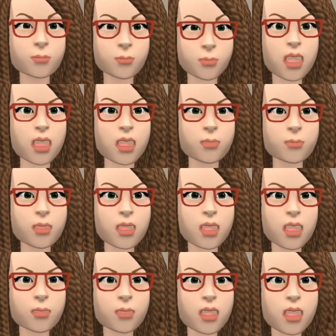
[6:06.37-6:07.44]
The income
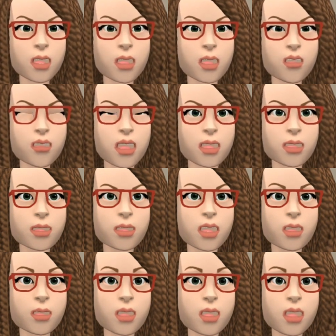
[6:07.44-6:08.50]
statement is a financial
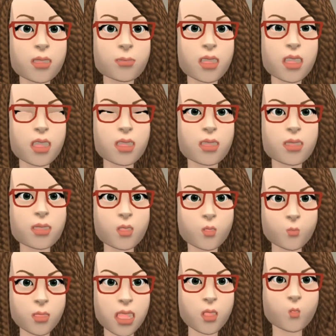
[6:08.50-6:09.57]
statement that
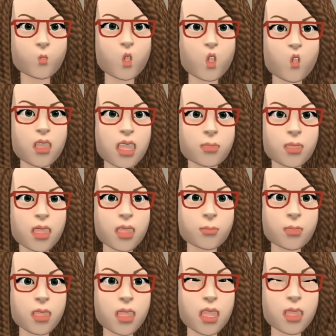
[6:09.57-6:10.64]
shows how profitable a
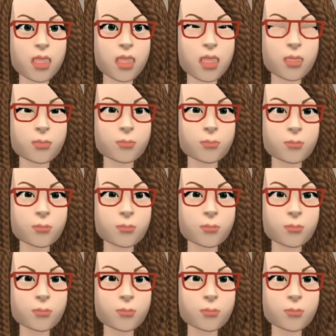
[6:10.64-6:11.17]
business is,